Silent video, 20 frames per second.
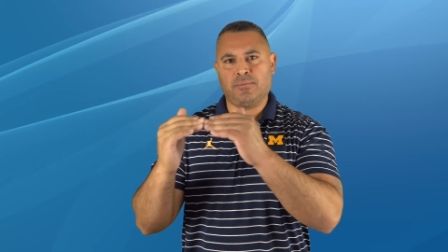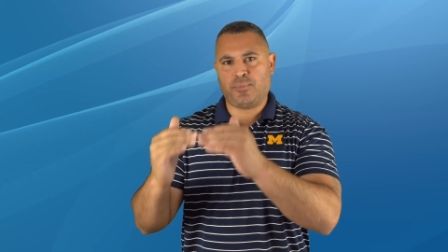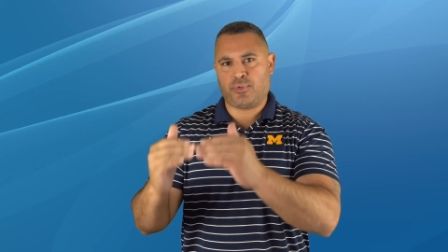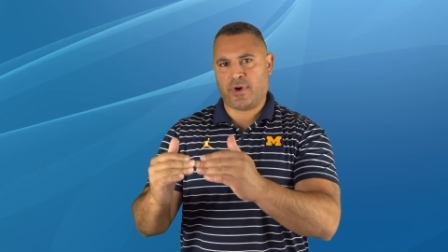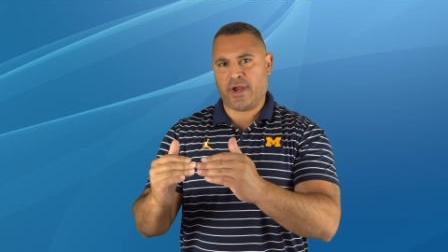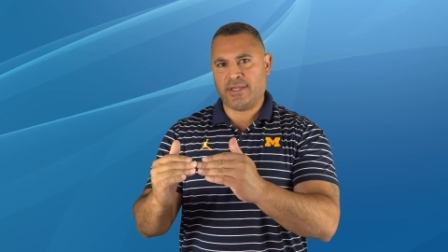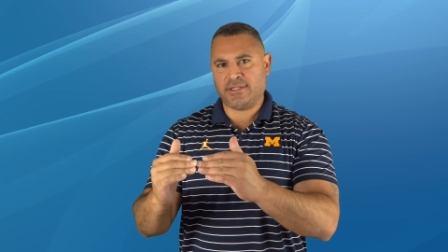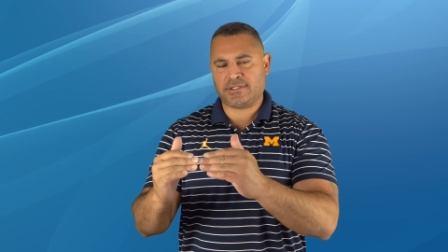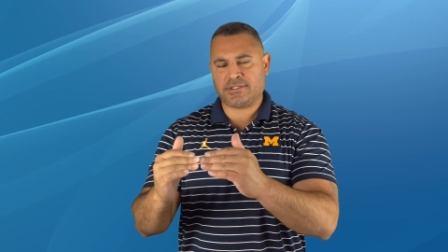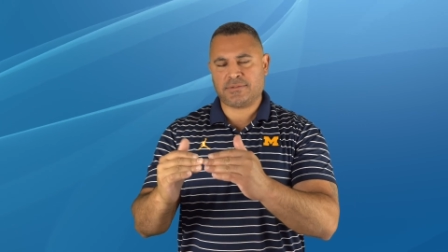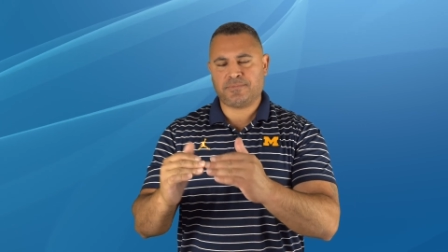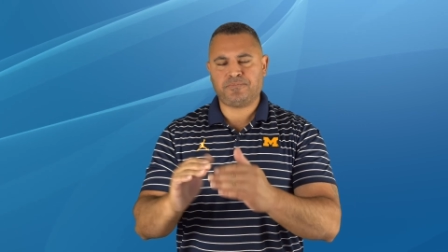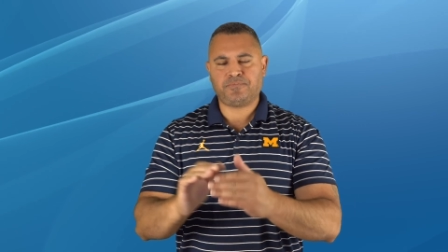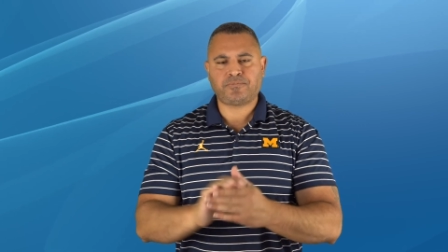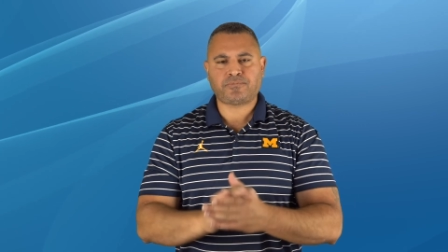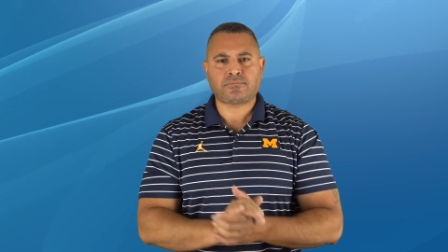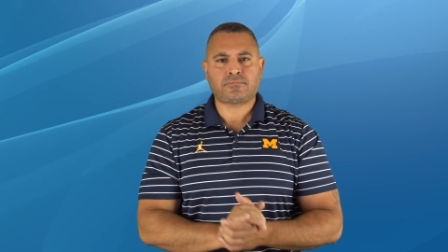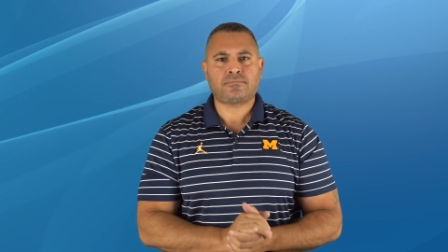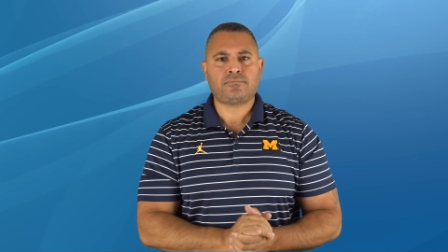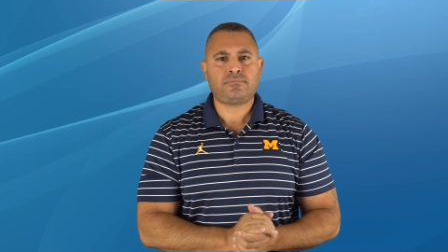price.
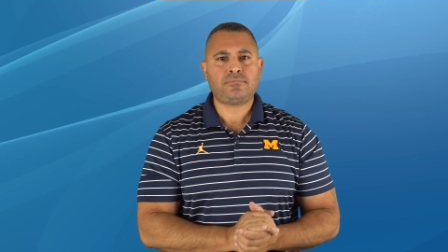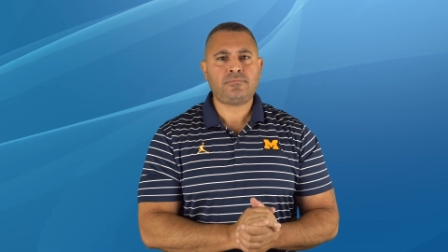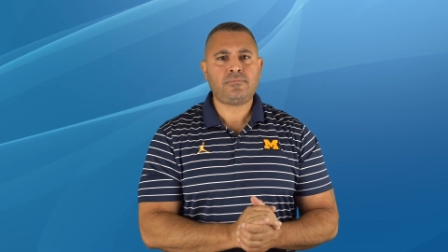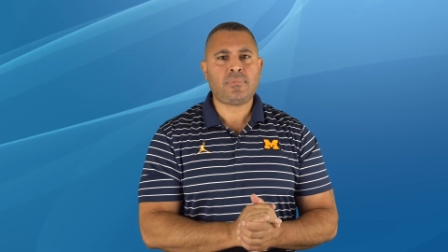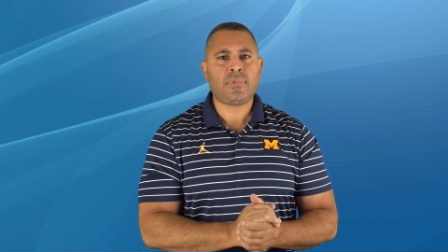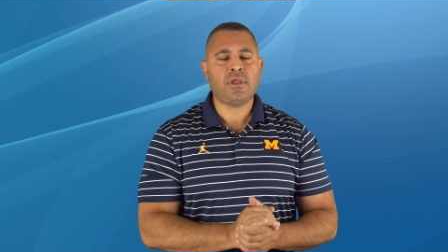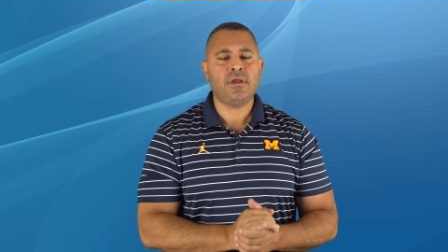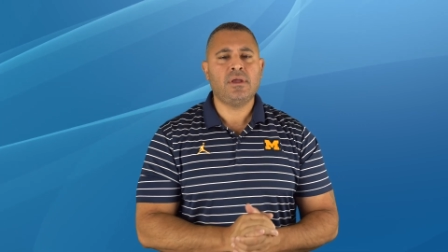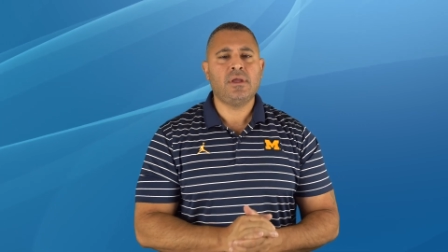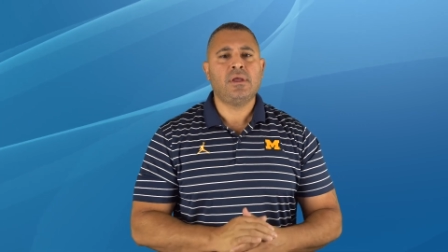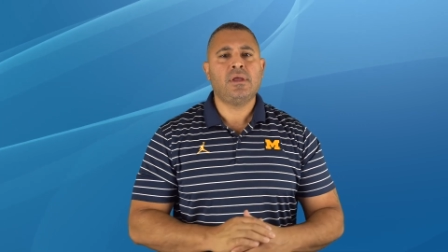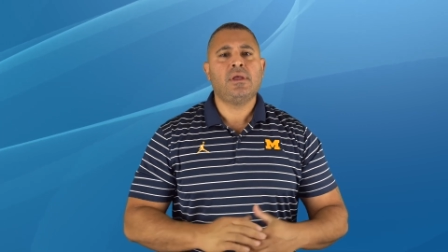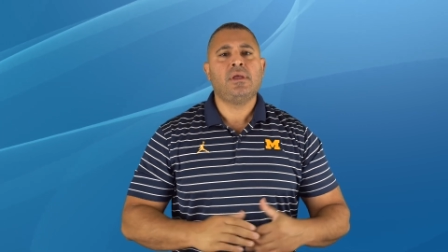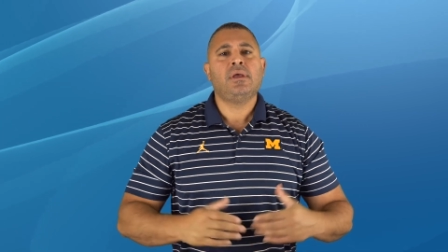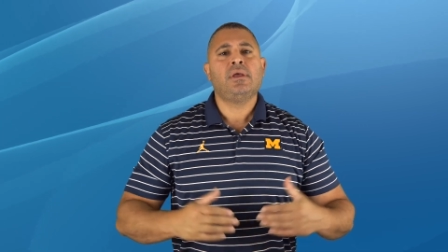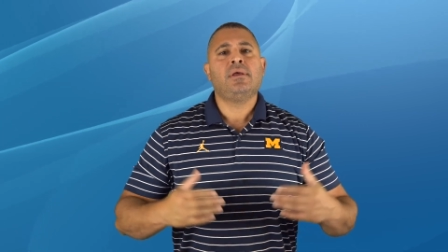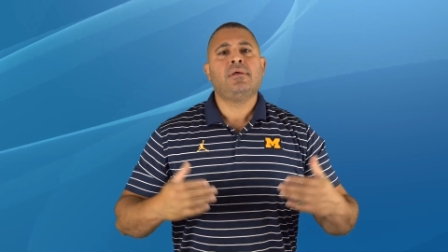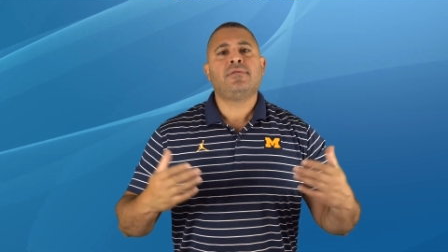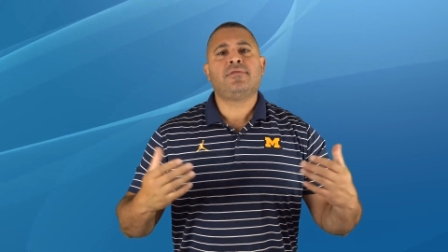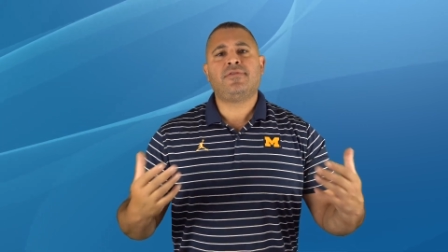
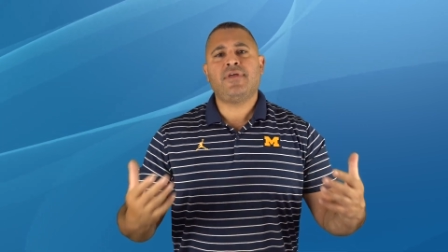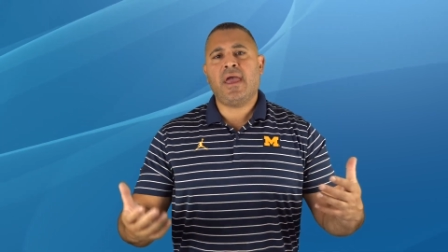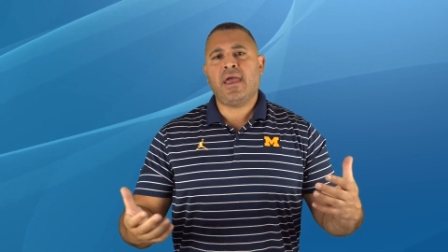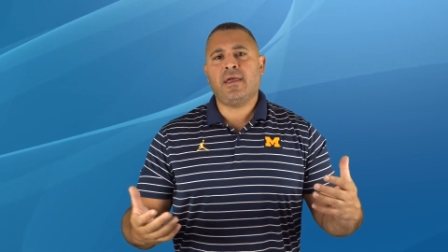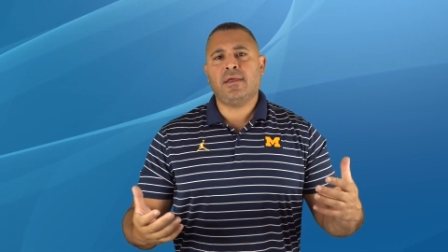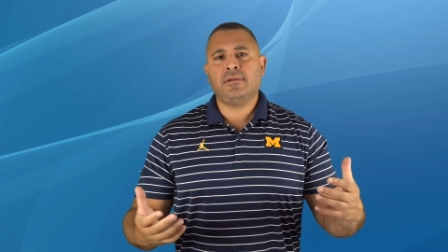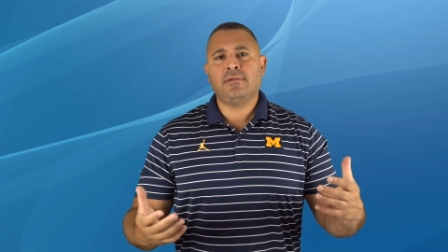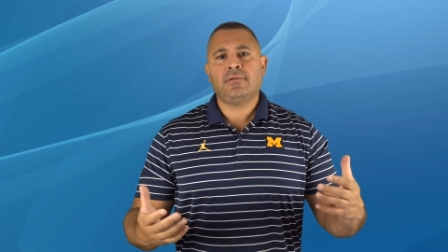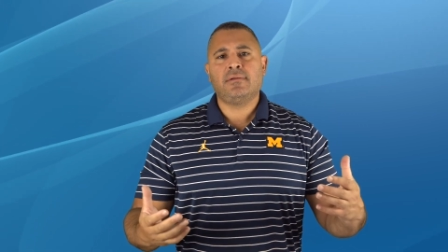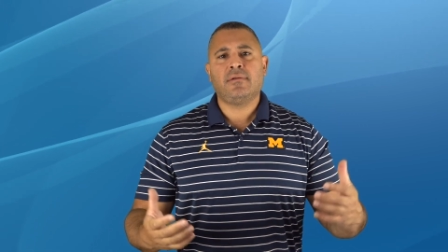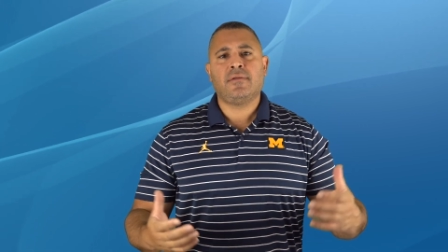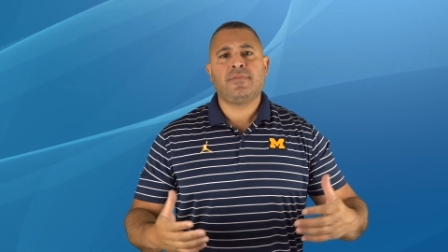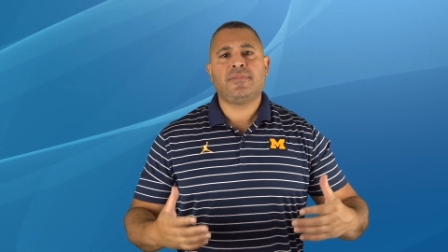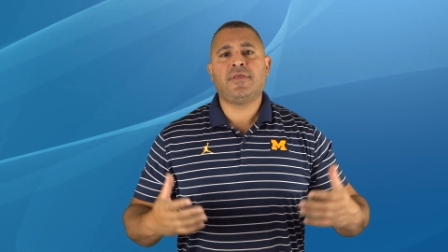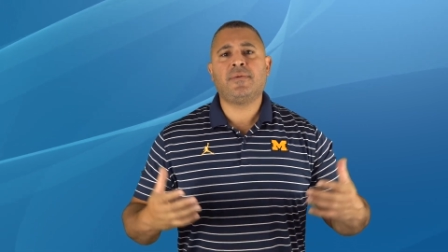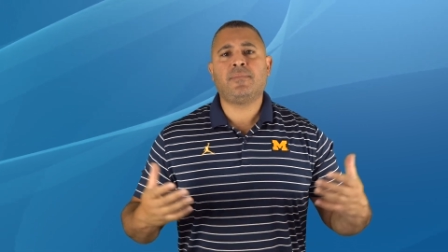Then the